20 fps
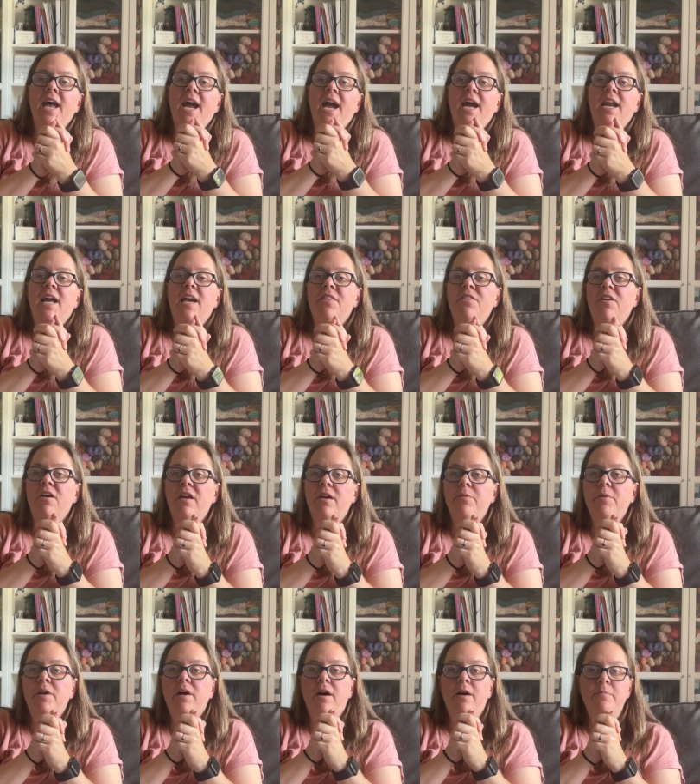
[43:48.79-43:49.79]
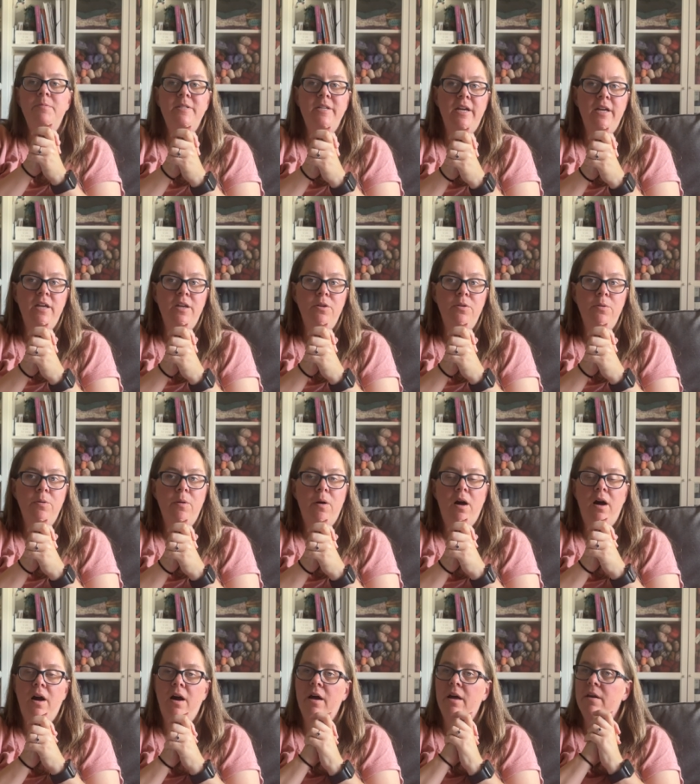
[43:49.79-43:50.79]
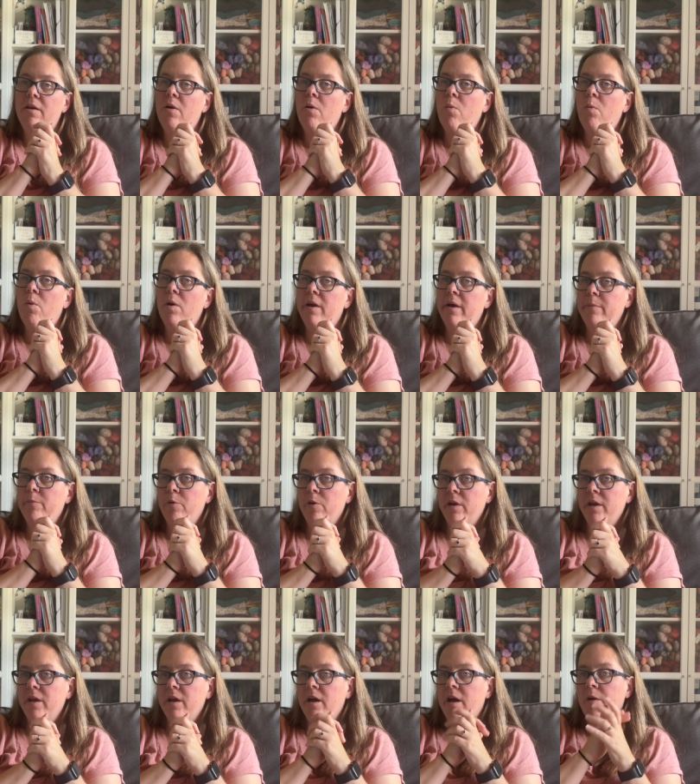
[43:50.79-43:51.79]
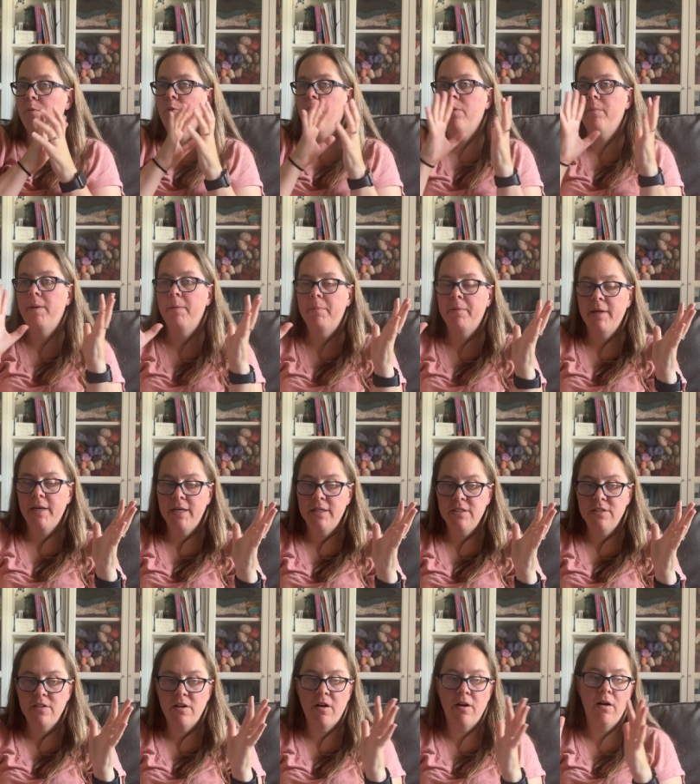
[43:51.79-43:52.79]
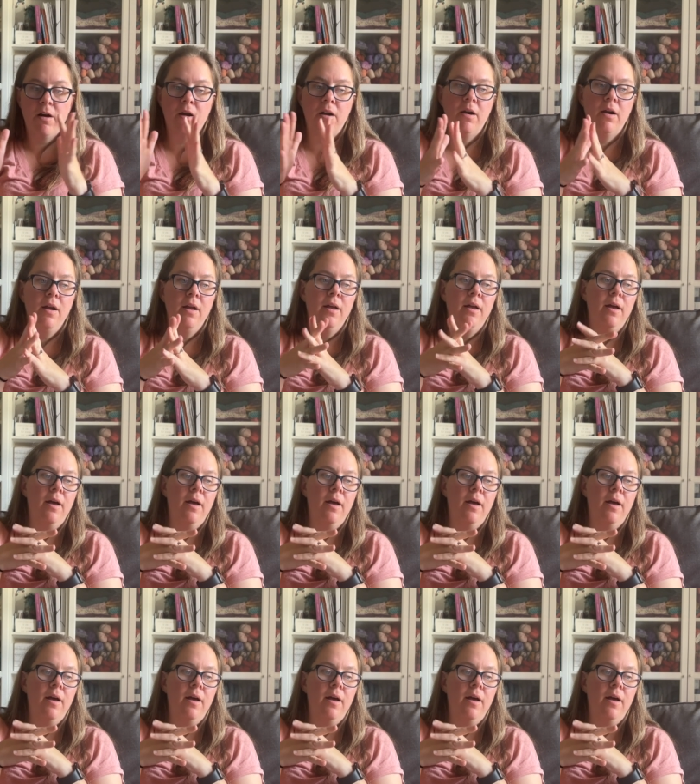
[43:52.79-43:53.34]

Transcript: and I thought I would update you on what I'm working on, what my plans are,